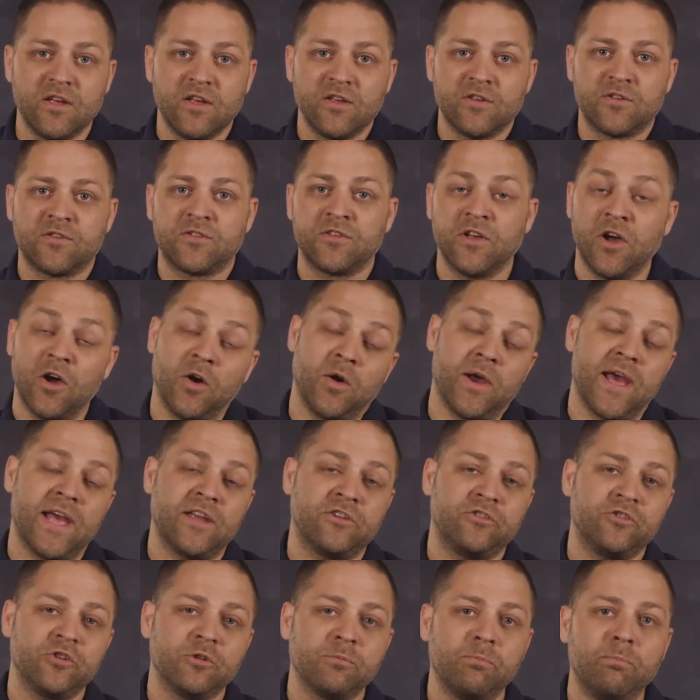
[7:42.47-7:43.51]
So
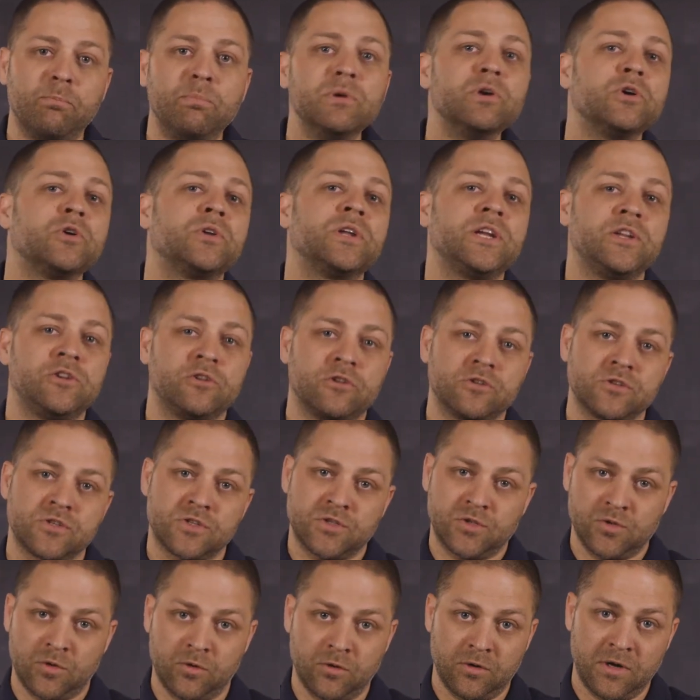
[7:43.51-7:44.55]
as you're building your
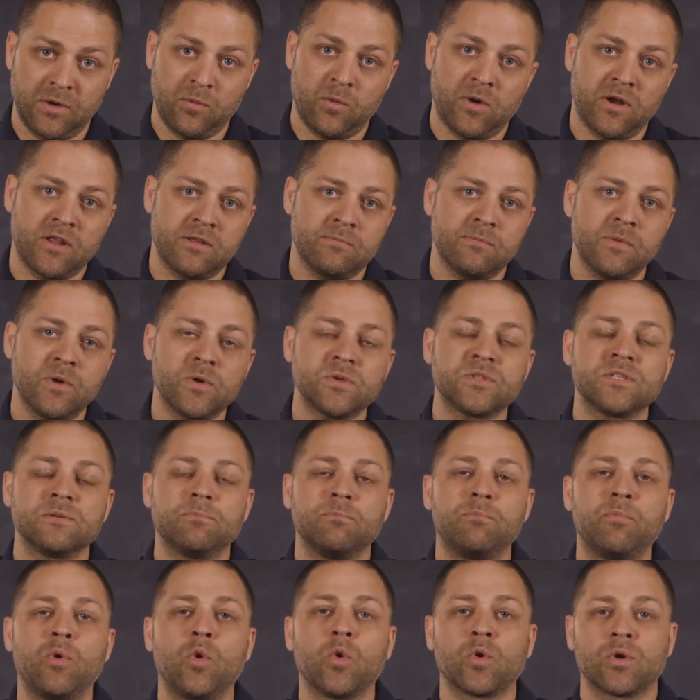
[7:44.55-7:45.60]
story, one of the most
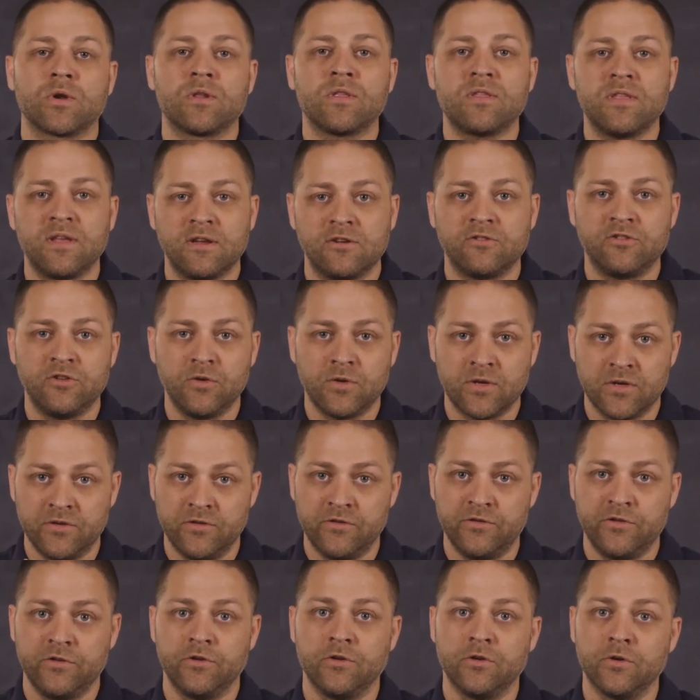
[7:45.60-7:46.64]
important things you can
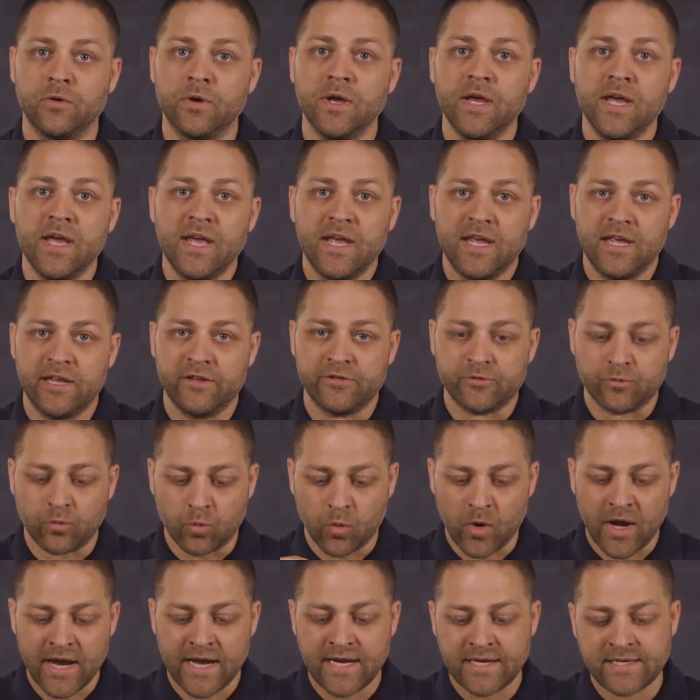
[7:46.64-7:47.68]
do is
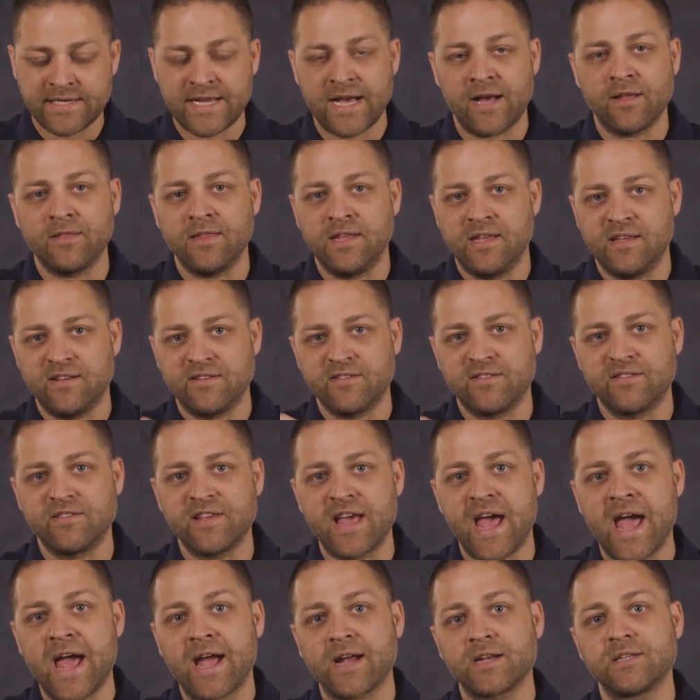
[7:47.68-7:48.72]
write down the
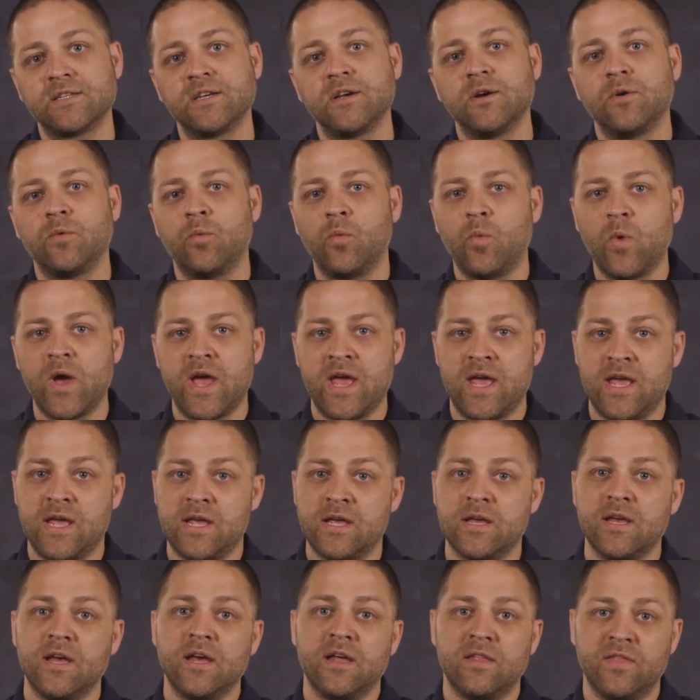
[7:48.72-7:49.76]
exact
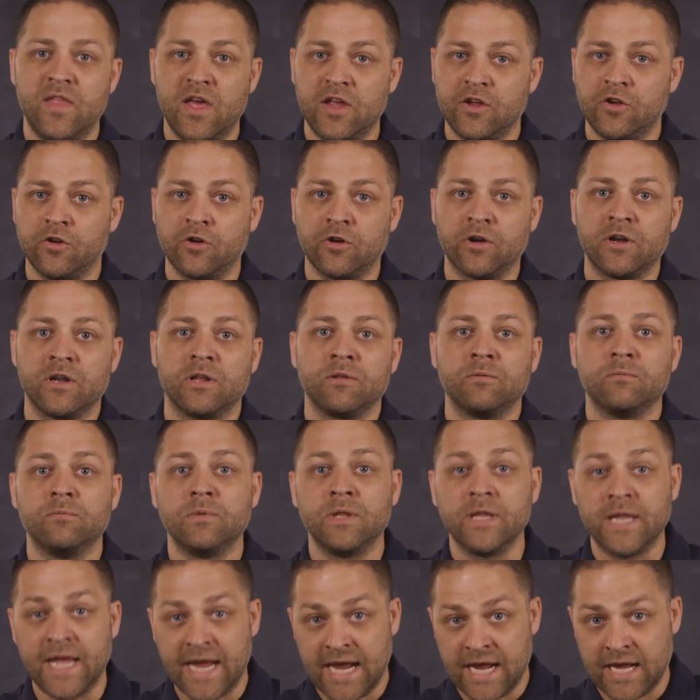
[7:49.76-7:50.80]
way that you're going to
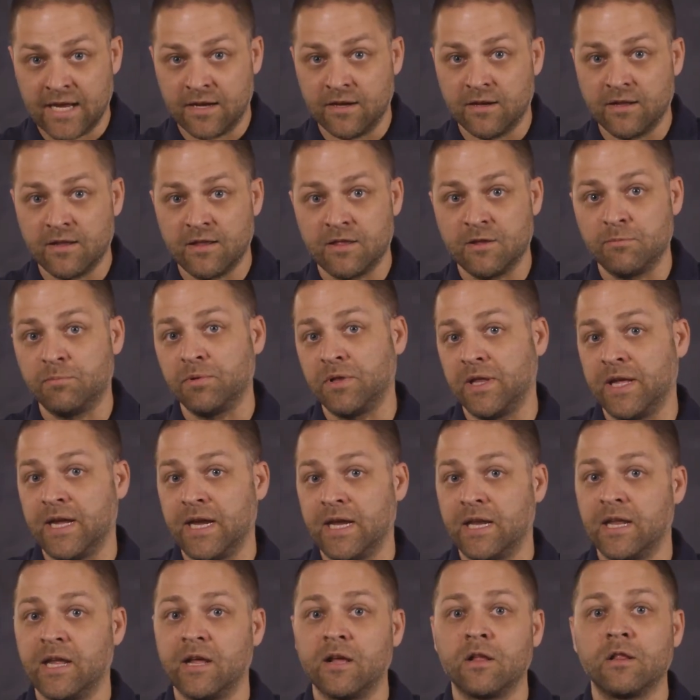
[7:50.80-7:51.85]
land the
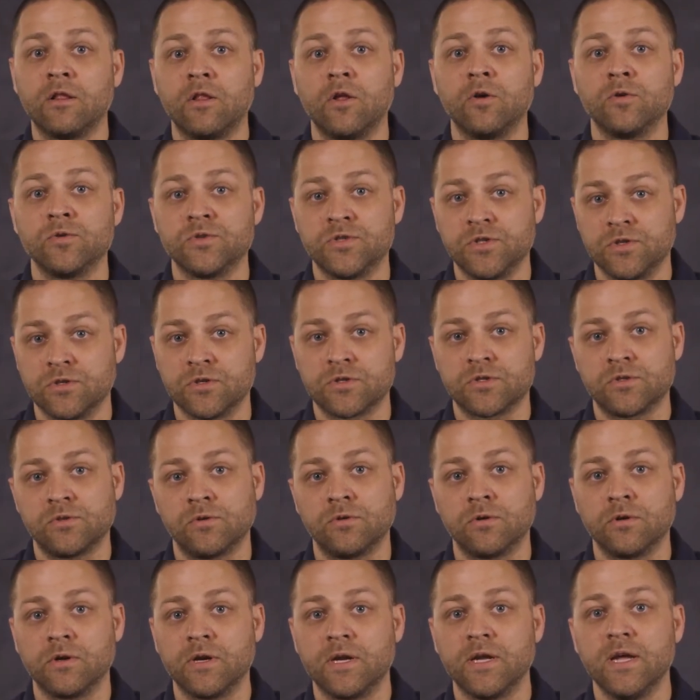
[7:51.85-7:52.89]
plane and close your
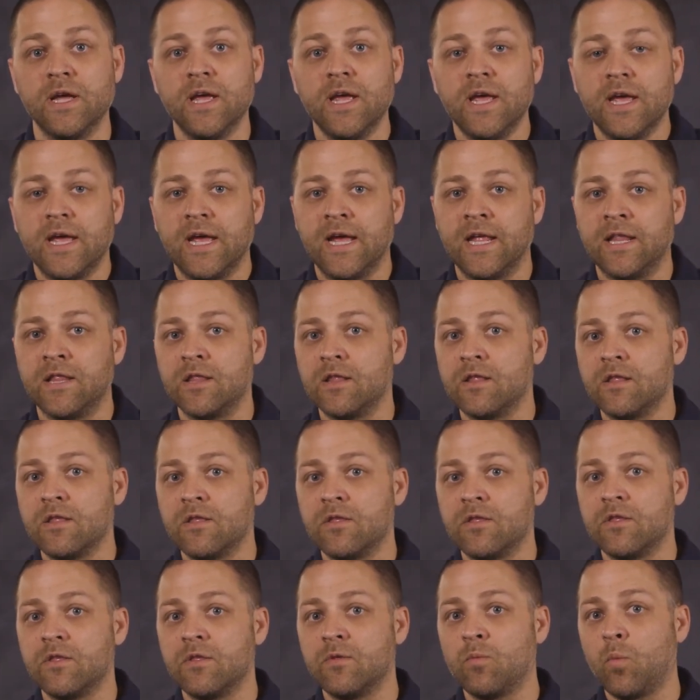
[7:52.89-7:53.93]
story. And
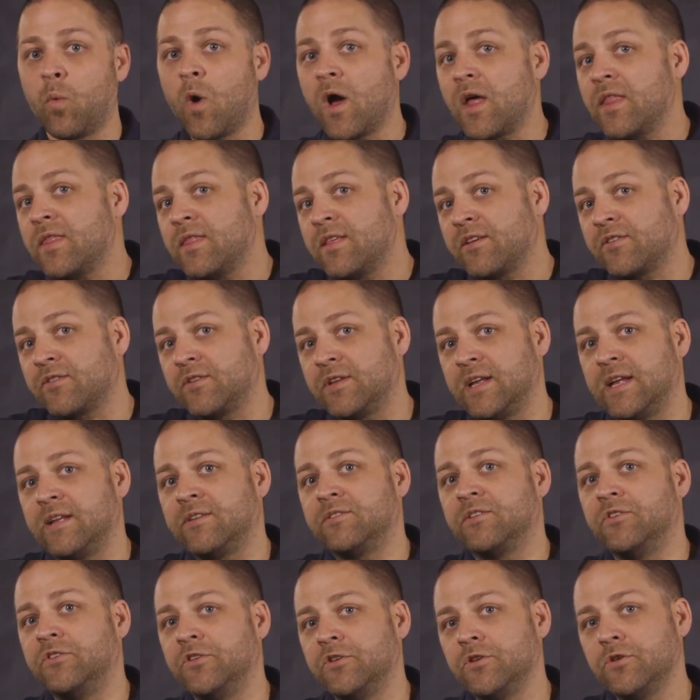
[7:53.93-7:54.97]
what this needs
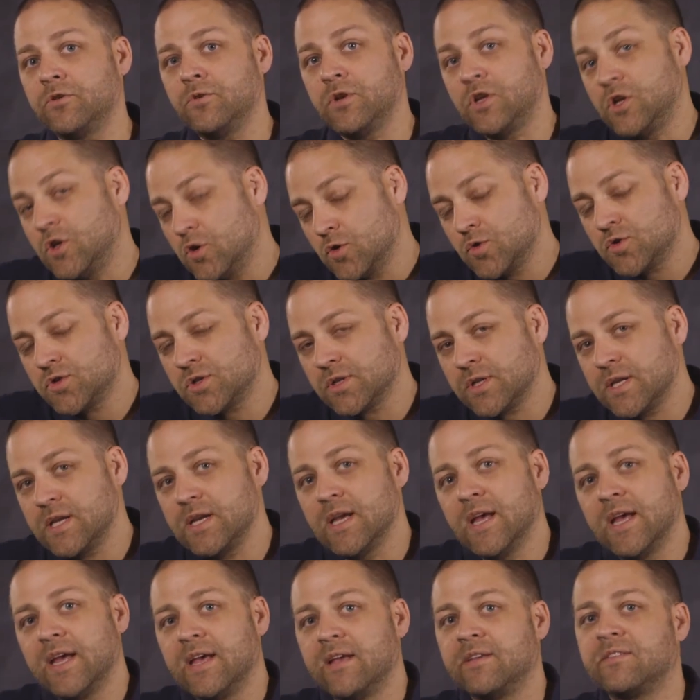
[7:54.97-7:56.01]
to do usually
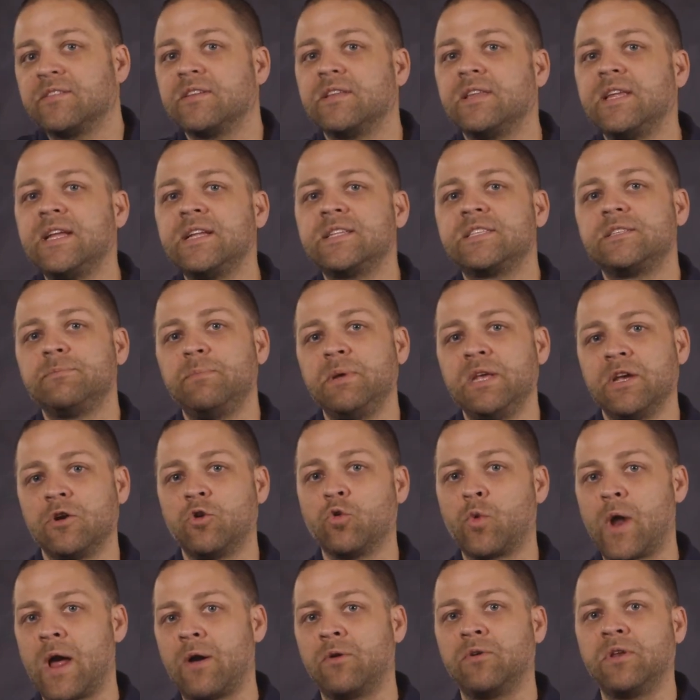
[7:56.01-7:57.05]
is it needs to be a
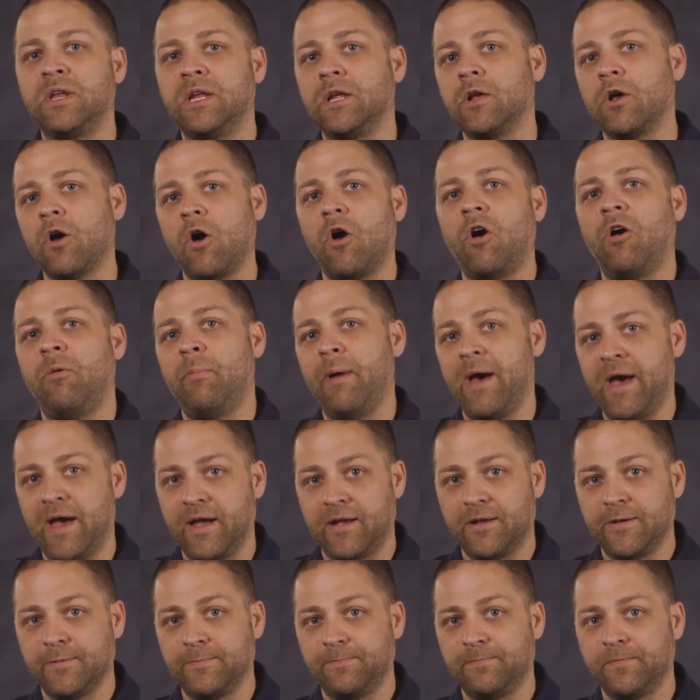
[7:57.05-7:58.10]
grounding callback.
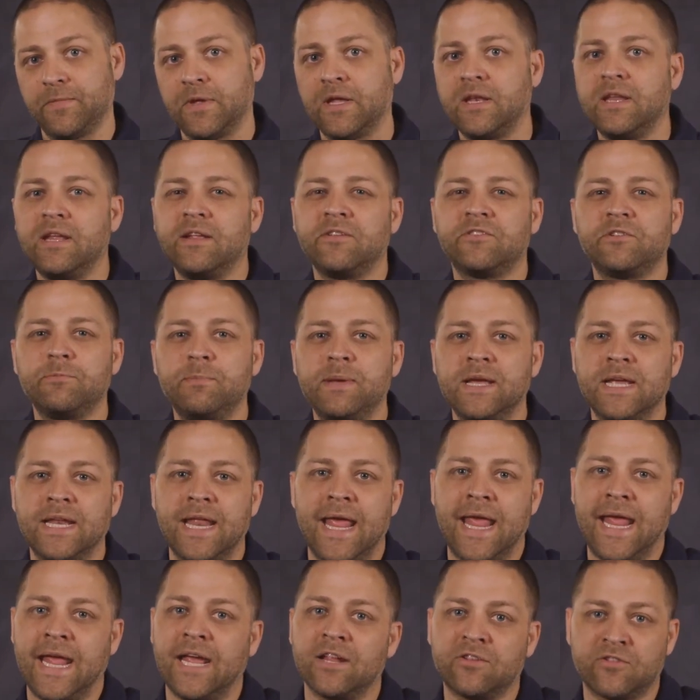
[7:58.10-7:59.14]
It needs to be
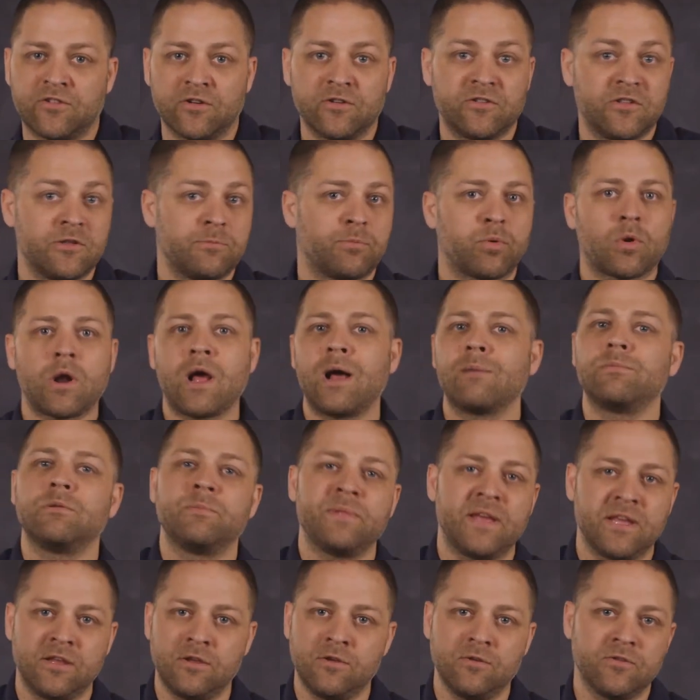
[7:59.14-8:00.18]
an answer to the problem
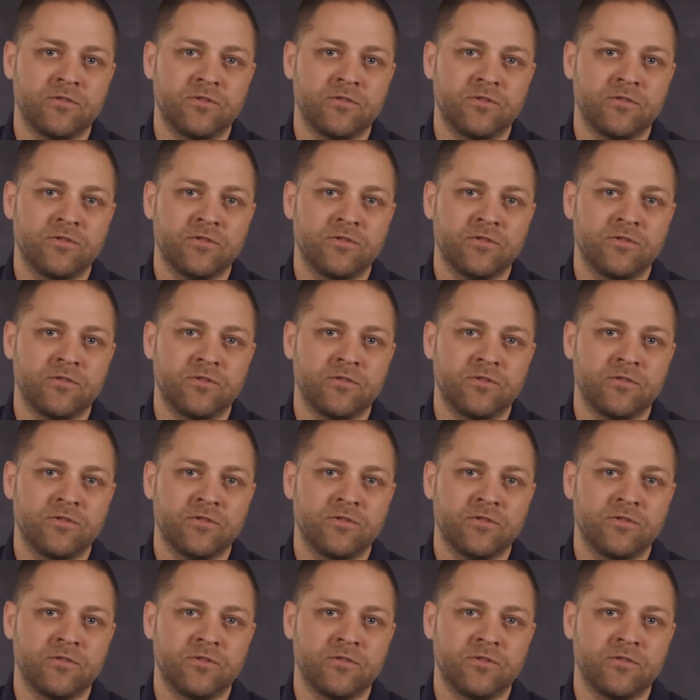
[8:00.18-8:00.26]
that you